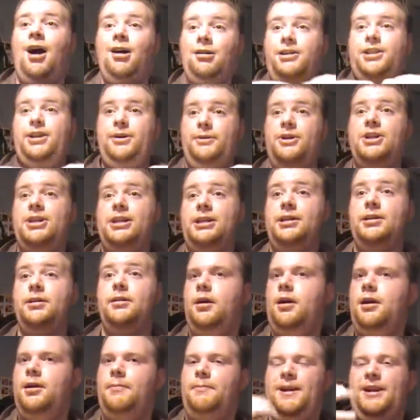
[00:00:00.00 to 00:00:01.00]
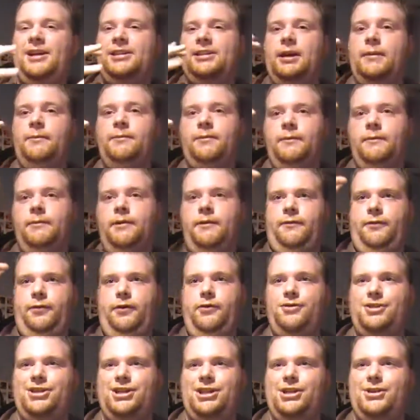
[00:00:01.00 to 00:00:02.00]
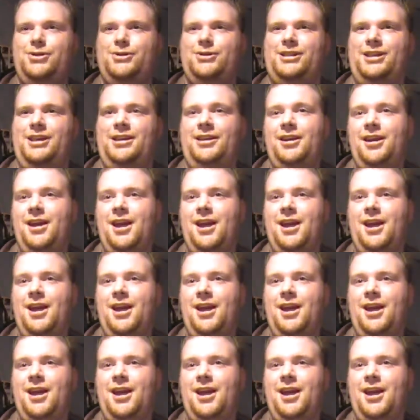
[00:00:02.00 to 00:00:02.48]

I'll do it. Because I'm from the future, you see.